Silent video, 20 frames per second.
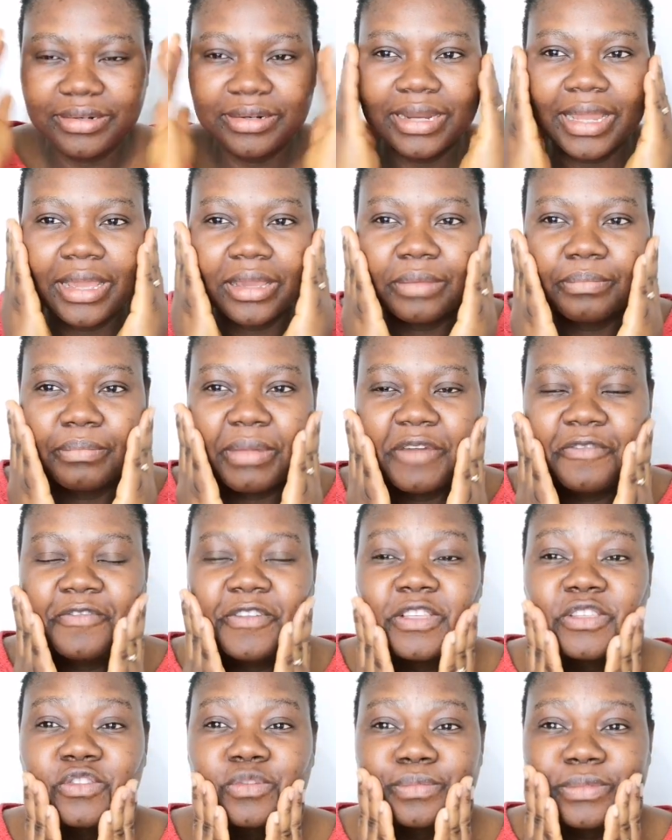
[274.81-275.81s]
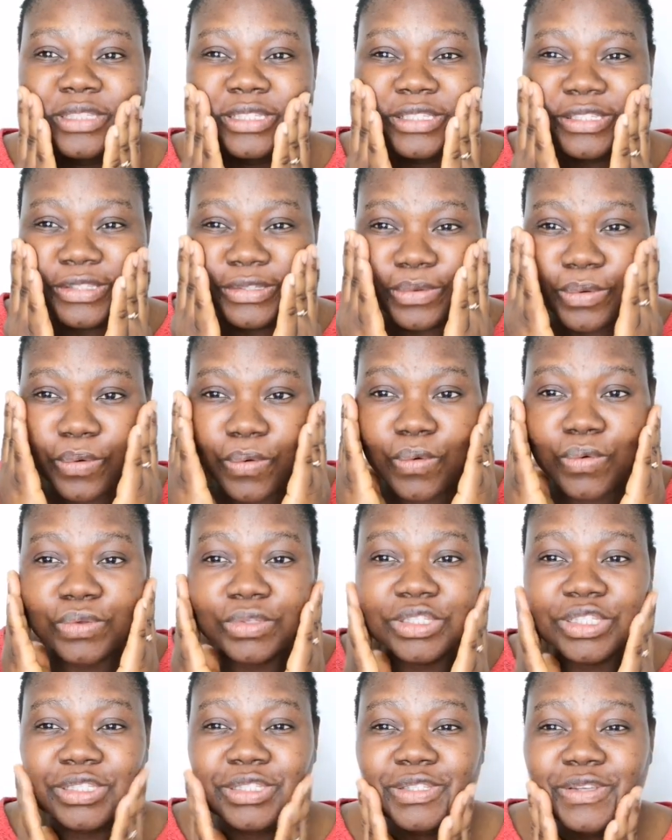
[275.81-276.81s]
Like my face will be
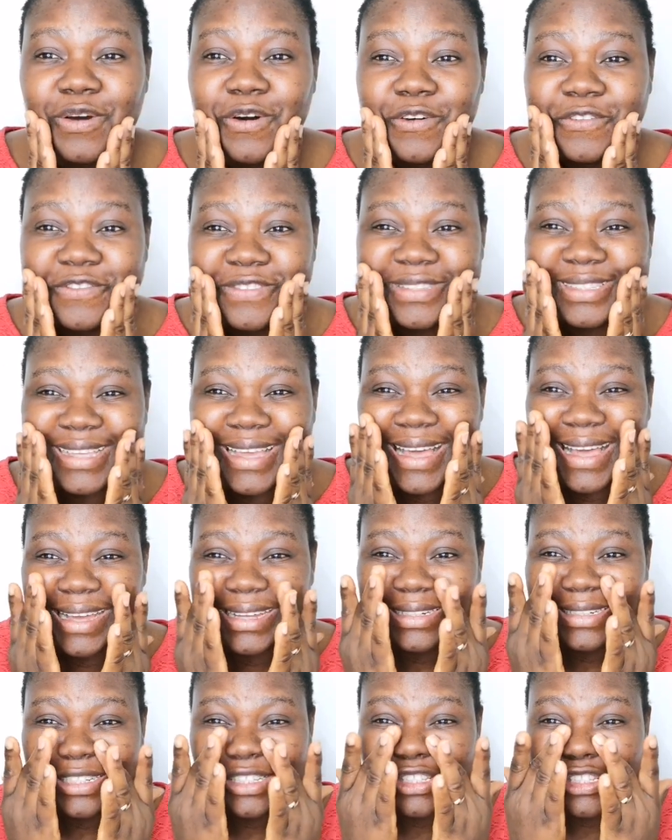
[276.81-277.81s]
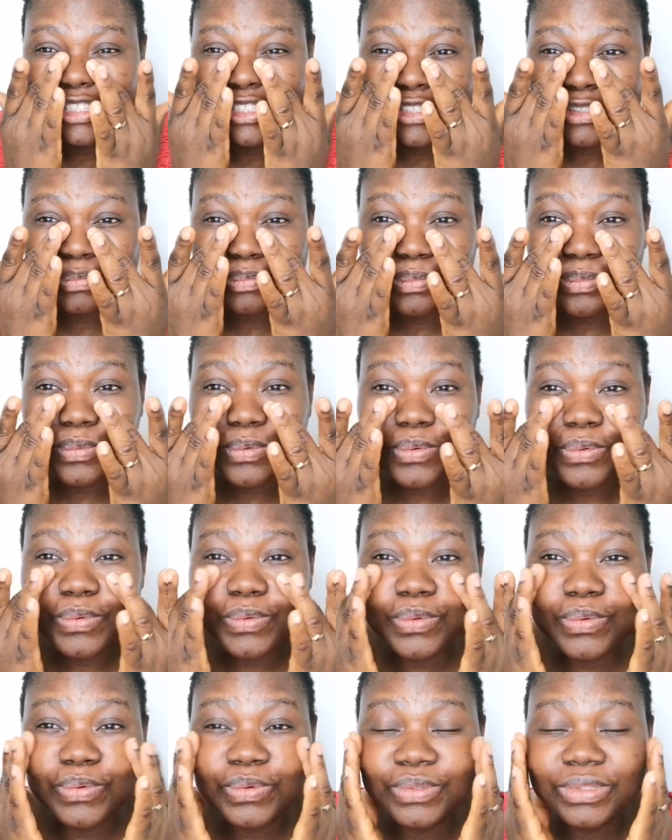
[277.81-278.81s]
so soft and
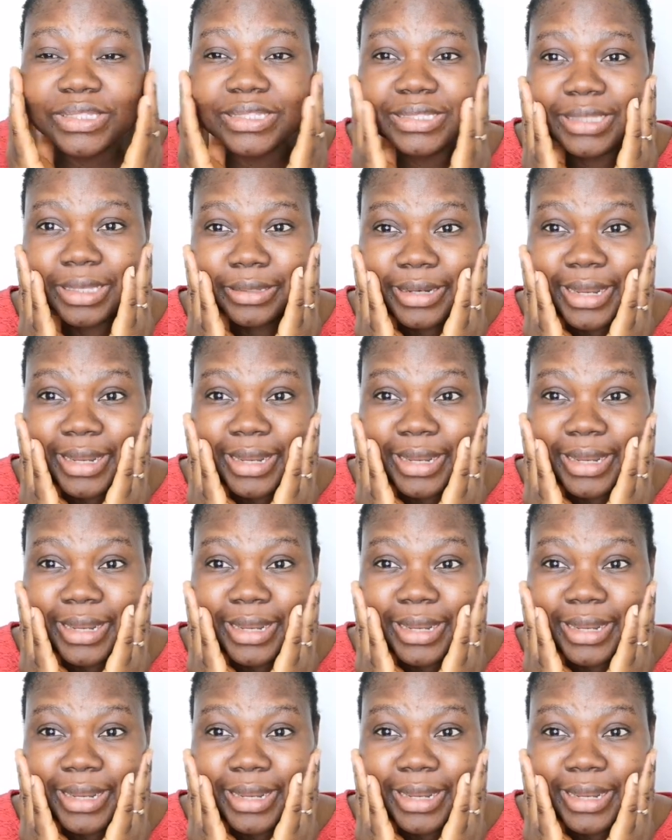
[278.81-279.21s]
smooth,